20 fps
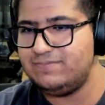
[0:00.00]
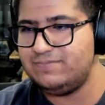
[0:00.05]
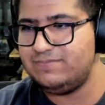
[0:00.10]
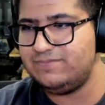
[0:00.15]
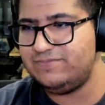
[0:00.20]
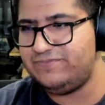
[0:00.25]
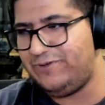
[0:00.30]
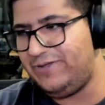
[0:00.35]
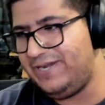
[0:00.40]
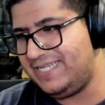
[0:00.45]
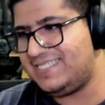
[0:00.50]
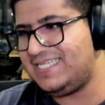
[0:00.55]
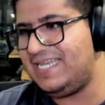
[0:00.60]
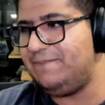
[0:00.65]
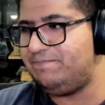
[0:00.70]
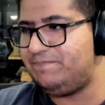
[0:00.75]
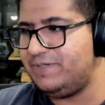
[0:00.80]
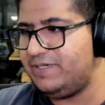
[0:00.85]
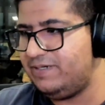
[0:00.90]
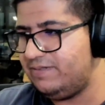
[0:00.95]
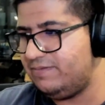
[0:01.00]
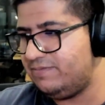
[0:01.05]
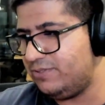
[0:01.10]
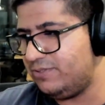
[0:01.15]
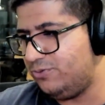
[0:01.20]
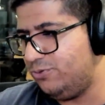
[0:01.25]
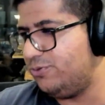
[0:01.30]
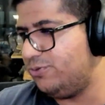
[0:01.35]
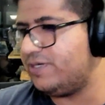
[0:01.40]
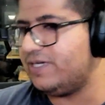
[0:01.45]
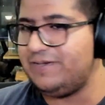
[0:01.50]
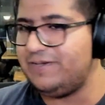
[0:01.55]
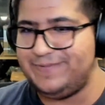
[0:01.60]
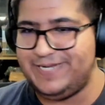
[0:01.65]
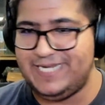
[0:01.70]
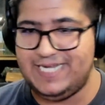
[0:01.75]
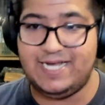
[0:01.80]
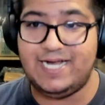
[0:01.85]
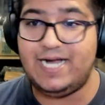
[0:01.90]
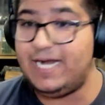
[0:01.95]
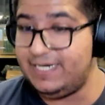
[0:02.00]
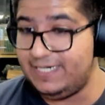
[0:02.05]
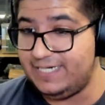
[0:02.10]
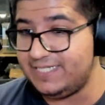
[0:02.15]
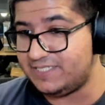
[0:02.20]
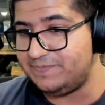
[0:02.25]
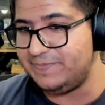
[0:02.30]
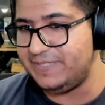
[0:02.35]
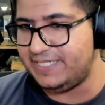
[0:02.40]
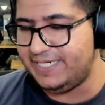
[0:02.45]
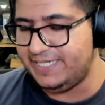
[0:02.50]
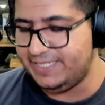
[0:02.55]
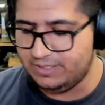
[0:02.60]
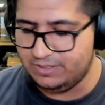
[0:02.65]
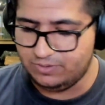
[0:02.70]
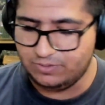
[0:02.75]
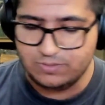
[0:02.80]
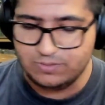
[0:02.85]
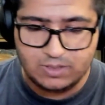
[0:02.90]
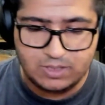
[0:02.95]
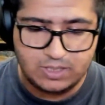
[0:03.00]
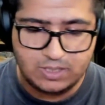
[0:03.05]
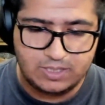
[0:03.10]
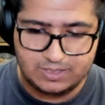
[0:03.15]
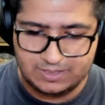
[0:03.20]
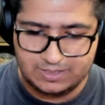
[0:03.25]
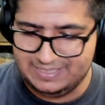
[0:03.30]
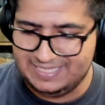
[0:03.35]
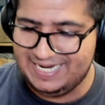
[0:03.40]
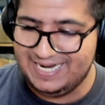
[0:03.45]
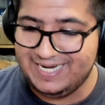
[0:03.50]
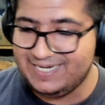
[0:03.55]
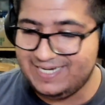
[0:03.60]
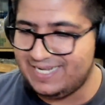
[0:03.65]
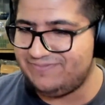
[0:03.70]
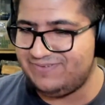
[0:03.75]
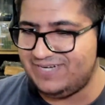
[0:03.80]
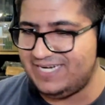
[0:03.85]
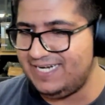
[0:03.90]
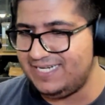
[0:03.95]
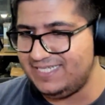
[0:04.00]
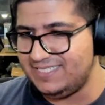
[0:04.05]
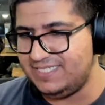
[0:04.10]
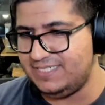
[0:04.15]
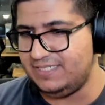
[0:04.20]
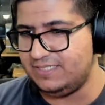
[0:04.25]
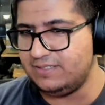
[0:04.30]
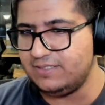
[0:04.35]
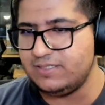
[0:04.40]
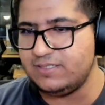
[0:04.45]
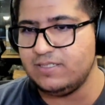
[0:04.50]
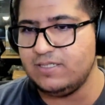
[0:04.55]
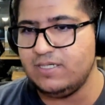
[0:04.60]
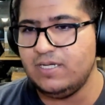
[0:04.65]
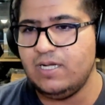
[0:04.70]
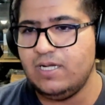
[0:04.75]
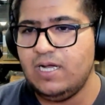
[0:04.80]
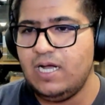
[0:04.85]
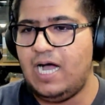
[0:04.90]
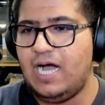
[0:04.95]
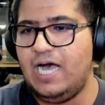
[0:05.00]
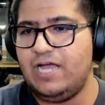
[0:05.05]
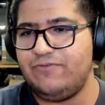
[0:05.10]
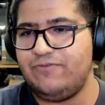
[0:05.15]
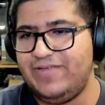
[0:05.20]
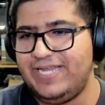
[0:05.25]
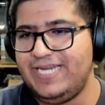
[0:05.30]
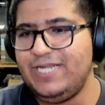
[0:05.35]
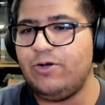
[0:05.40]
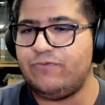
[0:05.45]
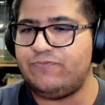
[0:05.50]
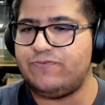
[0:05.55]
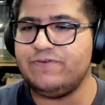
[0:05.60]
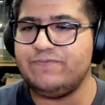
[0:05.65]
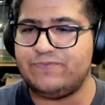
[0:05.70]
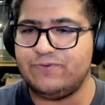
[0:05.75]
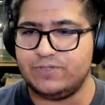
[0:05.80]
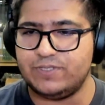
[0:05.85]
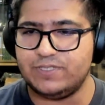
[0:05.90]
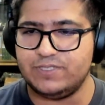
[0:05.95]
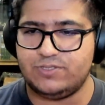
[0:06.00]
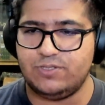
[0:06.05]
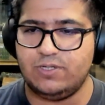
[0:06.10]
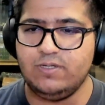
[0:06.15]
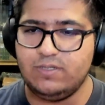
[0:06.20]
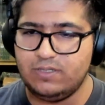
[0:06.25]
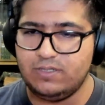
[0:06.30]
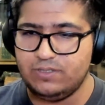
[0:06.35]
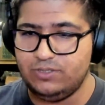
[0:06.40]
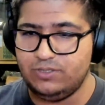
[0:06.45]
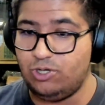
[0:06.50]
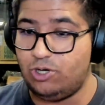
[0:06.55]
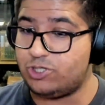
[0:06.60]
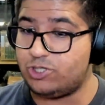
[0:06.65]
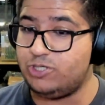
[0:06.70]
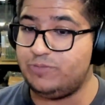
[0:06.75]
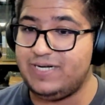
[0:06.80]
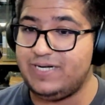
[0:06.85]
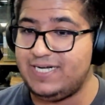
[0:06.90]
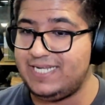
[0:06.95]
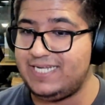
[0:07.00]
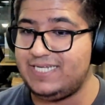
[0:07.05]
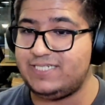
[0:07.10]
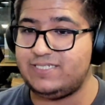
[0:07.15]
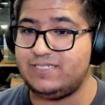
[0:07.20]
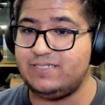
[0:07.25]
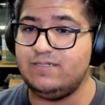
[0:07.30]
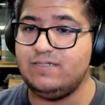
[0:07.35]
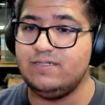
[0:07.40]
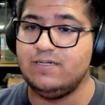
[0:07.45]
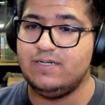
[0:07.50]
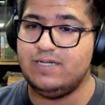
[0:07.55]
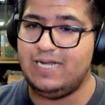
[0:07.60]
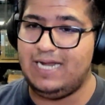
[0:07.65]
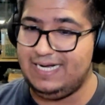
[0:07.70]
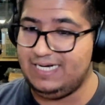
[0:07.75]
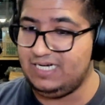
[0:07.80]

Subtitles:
for example, Google may harness me right now. Their DevRel engineers are very often focused on documentation and